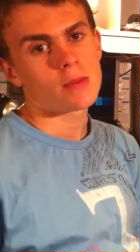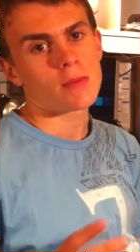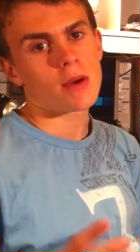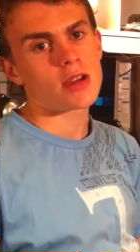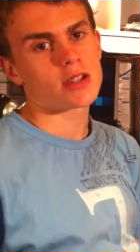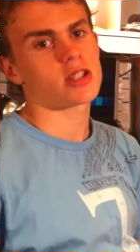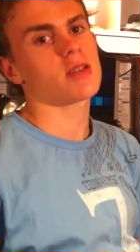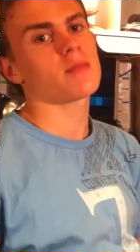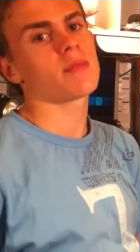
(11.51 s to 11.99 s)

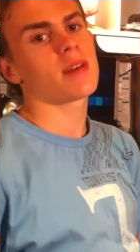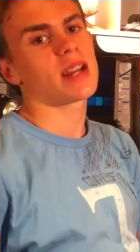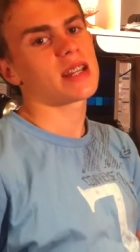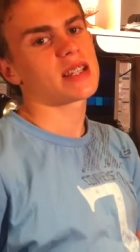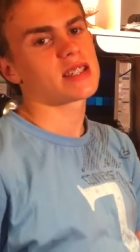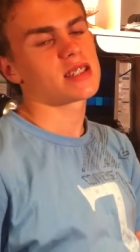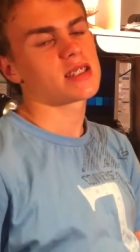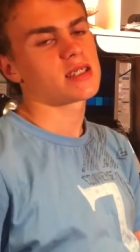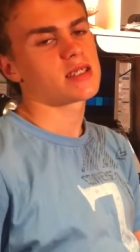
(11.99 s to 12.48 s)
Most
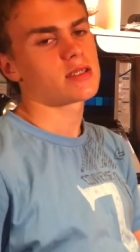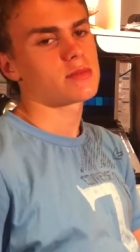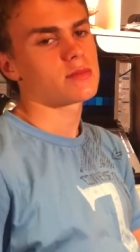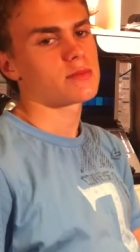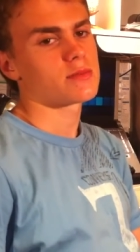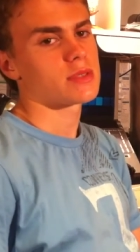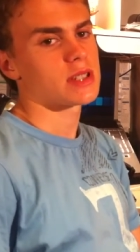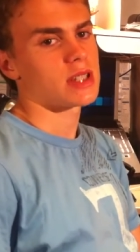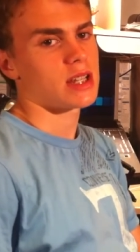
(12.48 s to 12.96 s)
operating
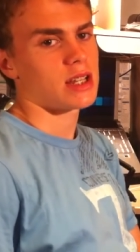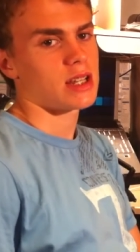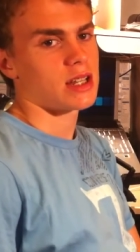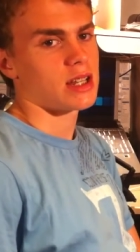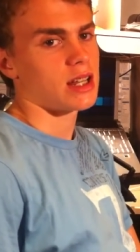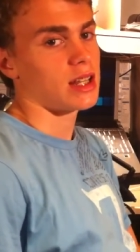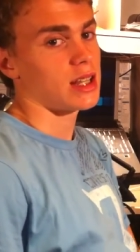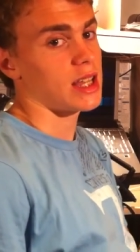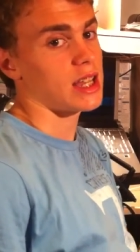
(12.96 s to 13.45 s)
systems
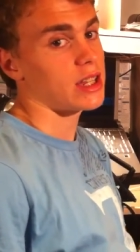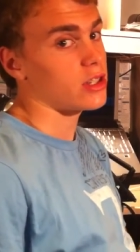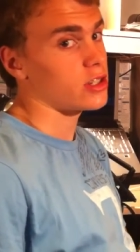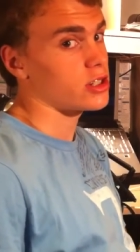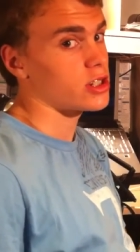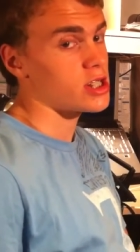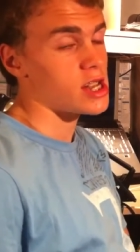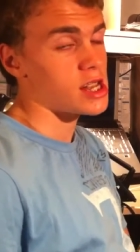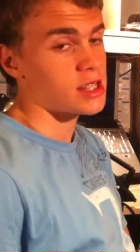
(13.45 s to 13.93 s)
allow you
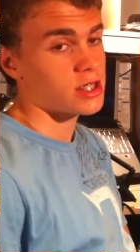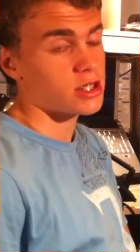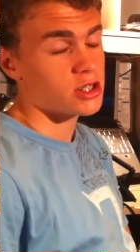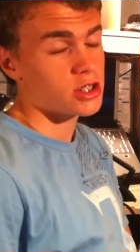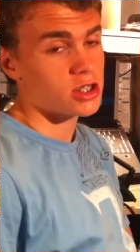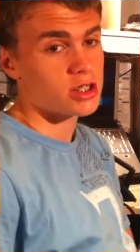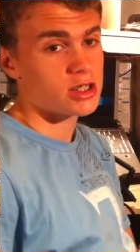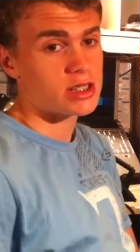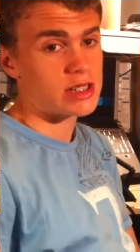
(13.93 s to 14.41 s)
to either
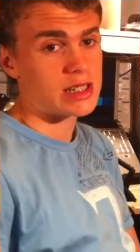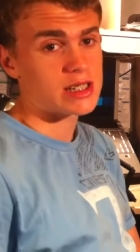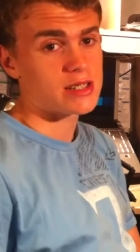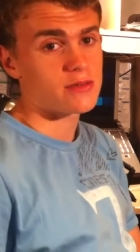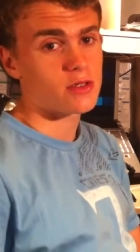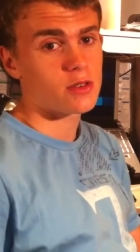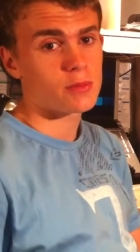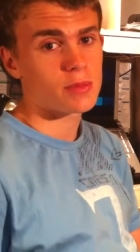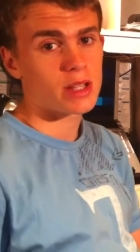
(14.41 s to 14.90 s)
choose
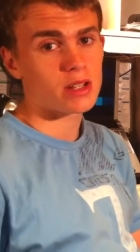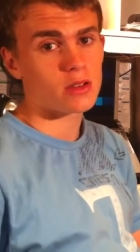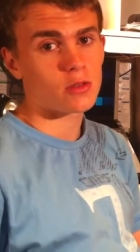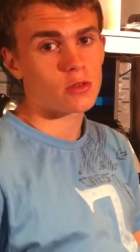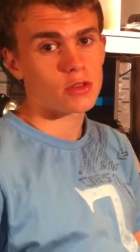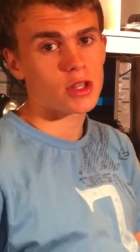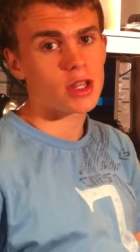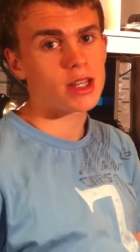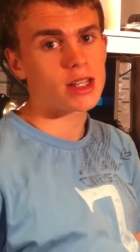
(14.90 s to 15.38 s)
64-bit
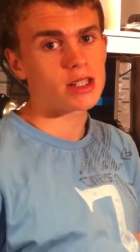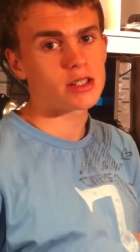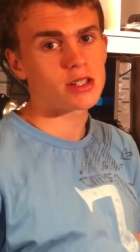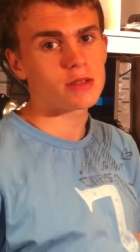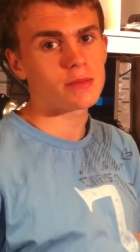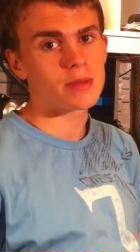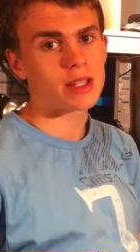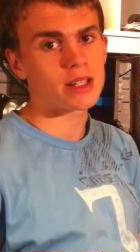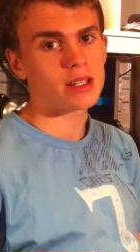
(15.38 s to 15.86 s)
or
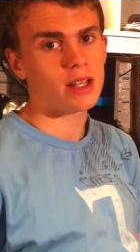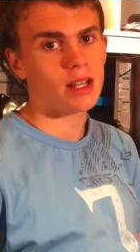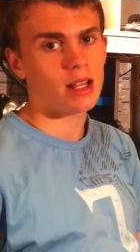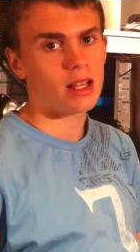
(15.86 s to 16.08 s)
32-bit